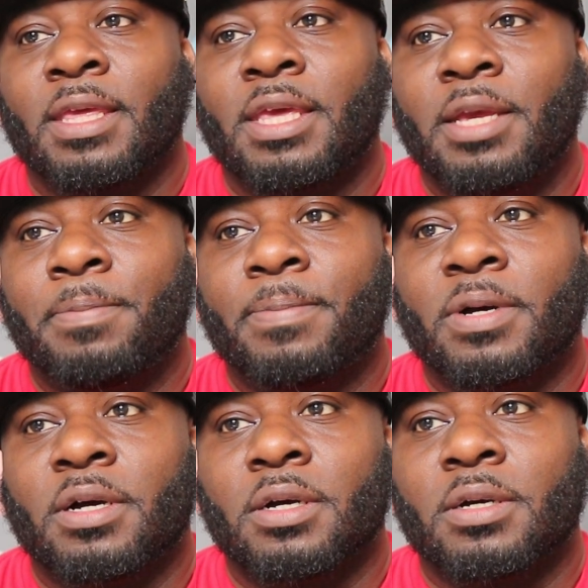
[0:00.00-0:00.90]
keep
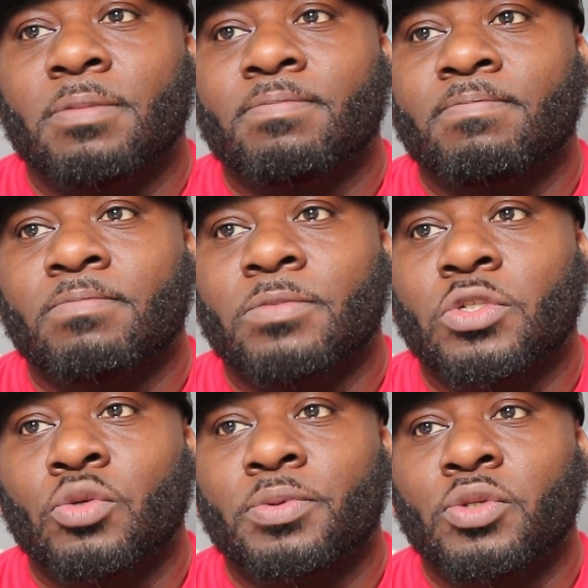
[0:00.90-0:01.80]
a
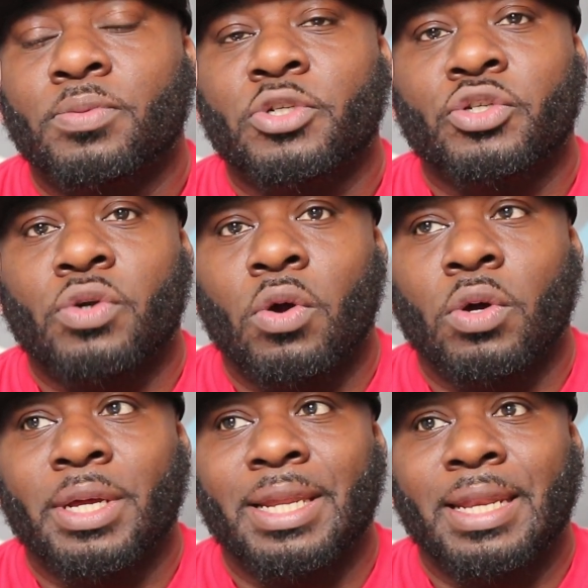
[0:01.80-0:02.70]
super super
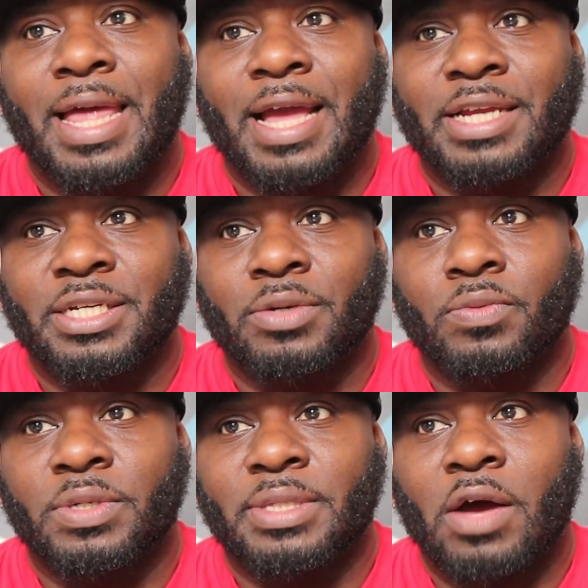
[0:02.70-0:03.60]
strong
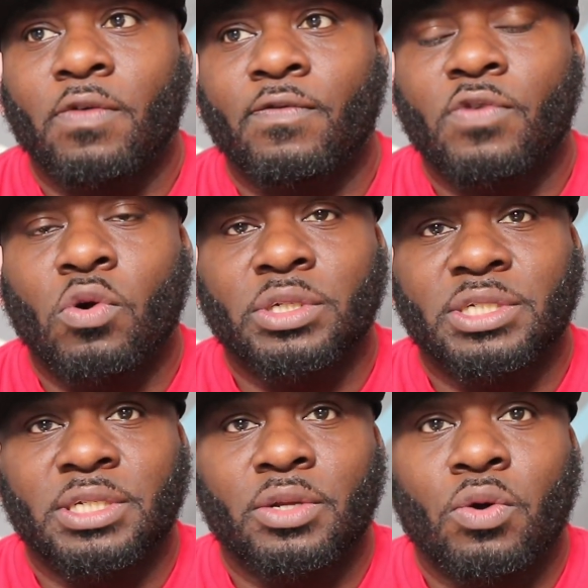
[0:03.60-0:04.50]
collection without
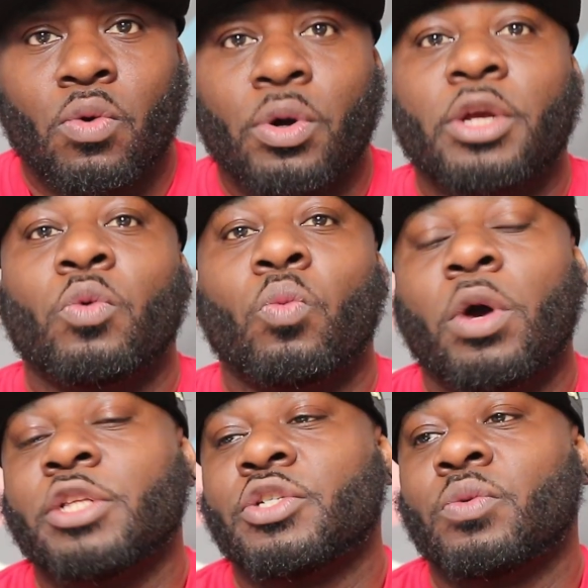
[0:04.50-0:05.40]
focusing on
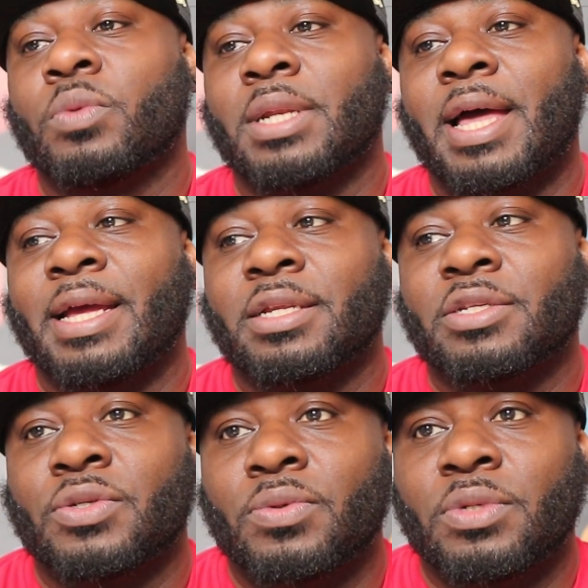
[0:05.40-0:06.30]
what you would
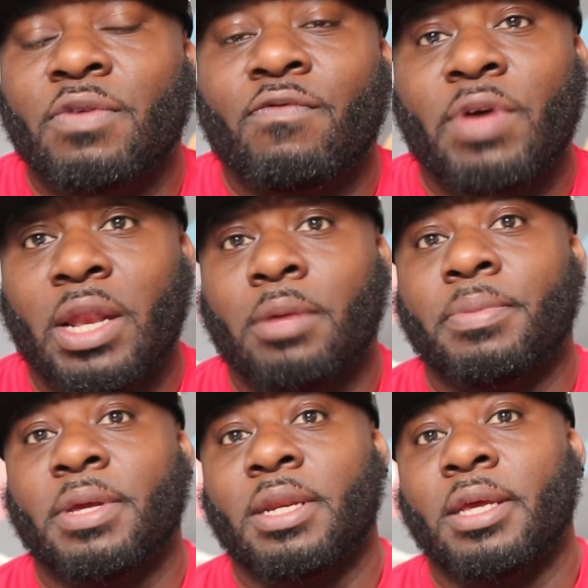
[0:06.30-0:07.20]
like to
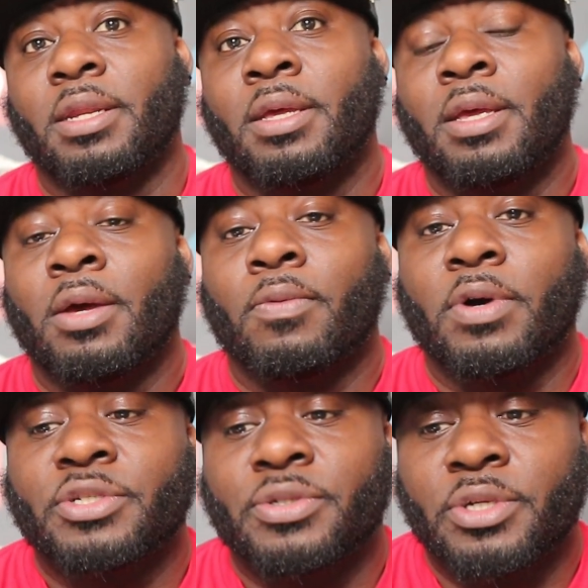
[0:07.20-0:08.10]
develop in it.
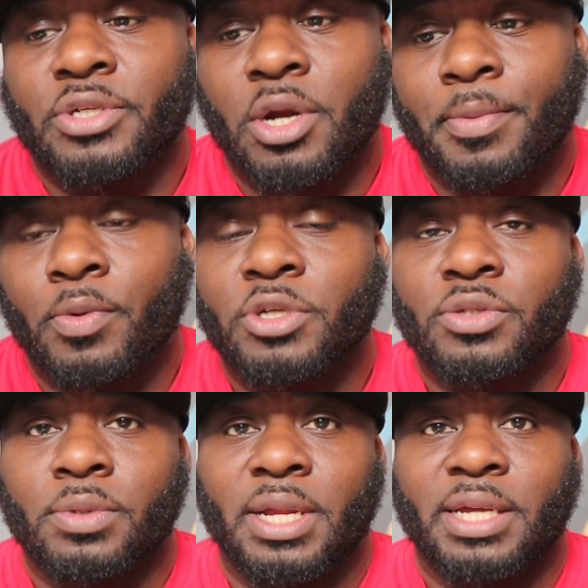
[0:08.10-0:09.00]
Once you determine
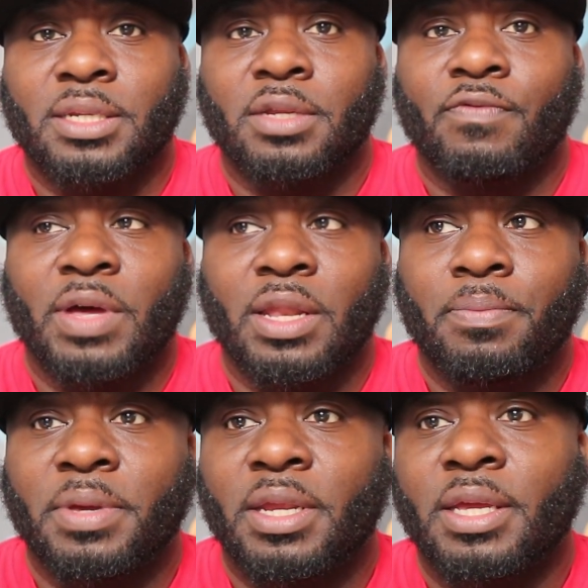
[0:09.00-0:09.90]
what you would like to
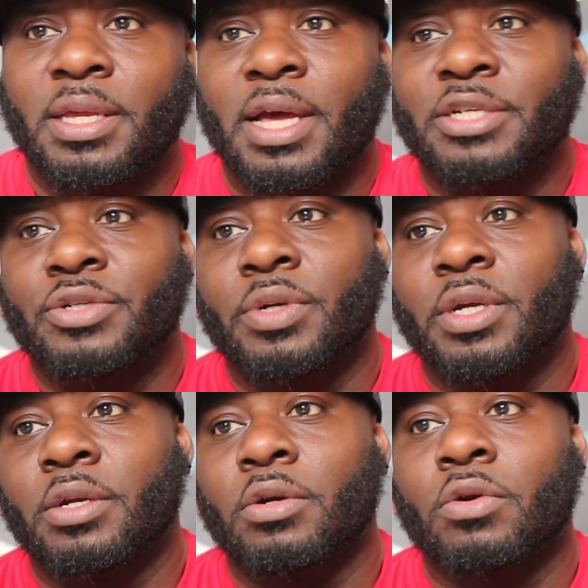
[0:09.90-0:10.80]
develop in it, yes, you can